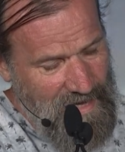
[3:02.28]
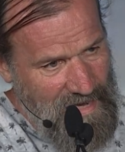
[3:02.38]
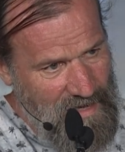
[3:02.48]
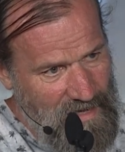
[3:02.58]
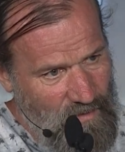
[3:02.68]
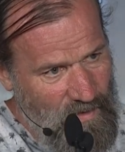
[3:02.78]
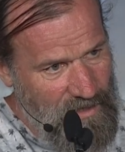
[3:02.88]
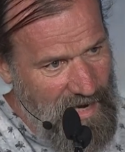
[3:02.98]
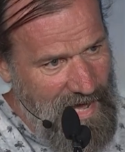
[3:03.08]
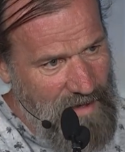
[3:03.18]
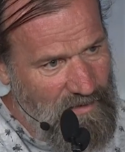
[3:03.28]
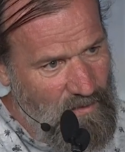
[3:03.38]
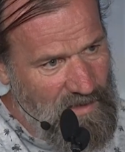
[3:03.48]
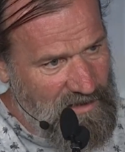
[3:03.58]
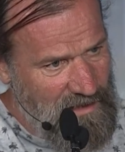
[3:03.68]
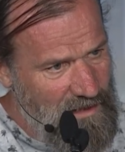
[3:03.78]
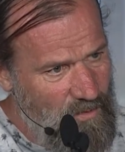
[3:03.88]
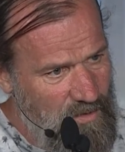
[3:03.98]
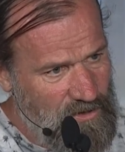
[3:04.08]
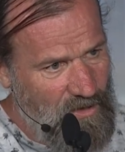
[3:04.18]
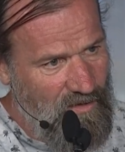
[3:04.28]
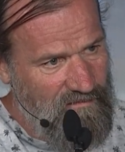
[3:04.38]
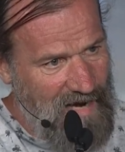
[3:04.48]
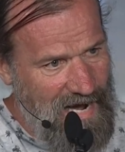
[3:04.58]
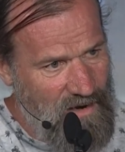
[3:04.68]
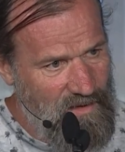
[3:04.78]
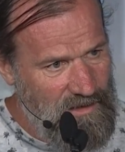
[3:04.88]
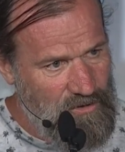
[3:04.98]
were able, within a quarter of an hour,